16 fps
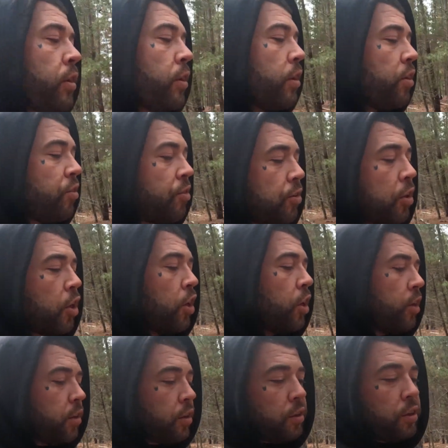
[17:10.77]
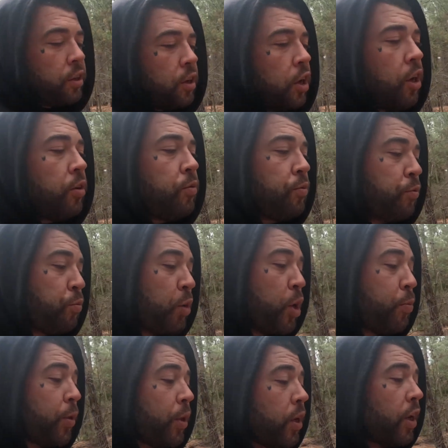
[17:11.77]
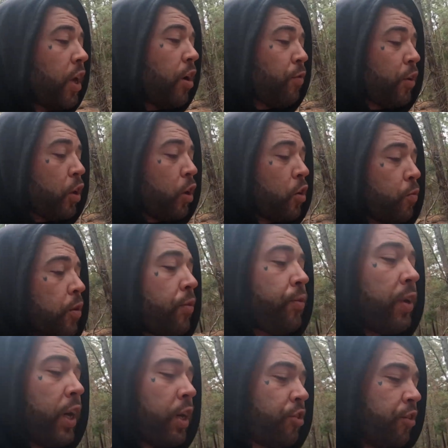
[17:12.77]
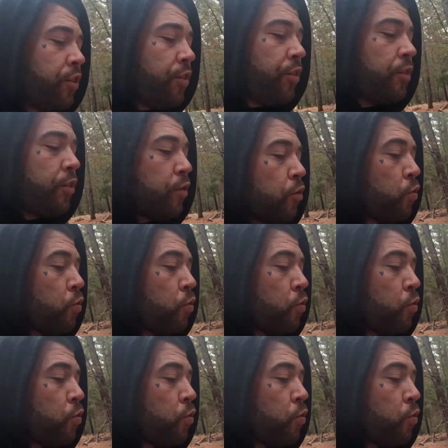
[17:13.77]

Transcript: This is going to, you know, people are going to have a lot of reflections.